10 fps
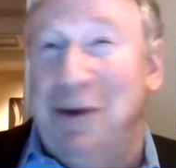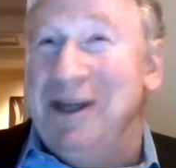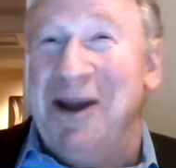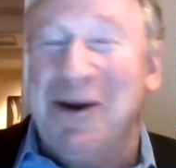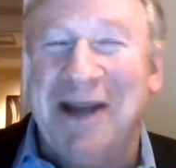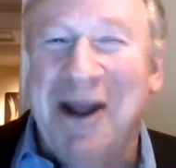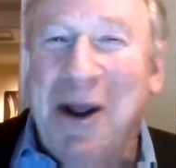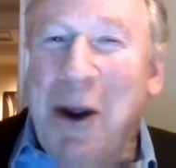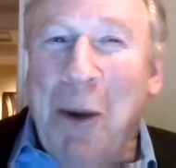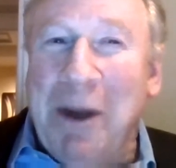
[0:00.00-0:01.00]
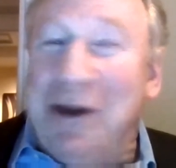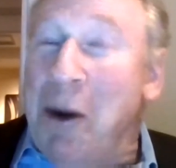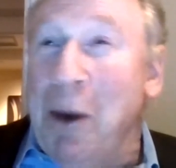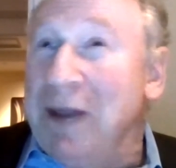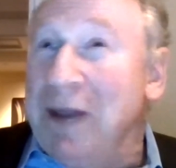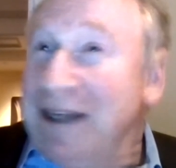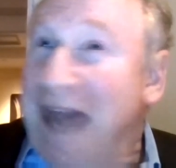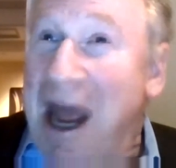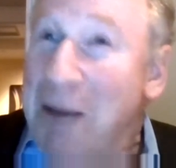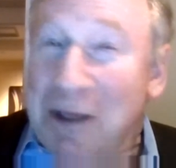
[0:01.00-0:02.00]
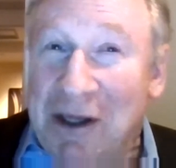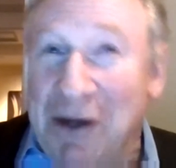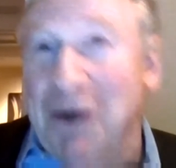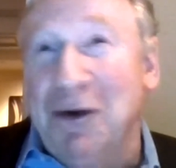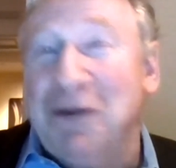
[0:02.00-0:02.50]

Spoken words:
We don't want that to happen here.